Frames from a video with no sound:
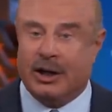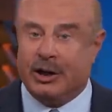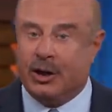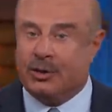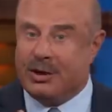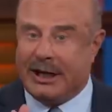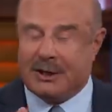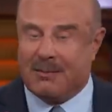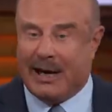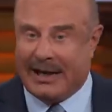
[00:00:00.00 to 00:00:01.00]
You
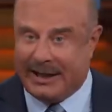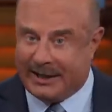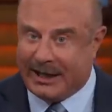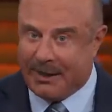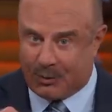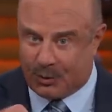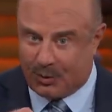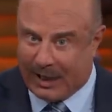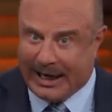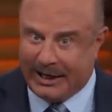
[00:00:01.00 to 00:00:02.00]
just might end up
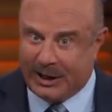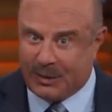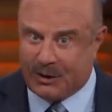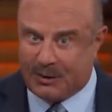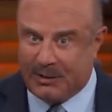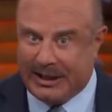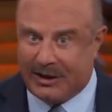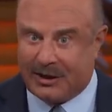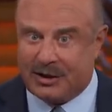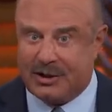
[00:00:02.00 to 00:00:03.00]
right here with me
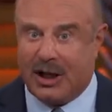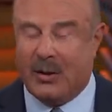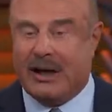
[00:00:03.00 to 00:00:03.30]
on the show.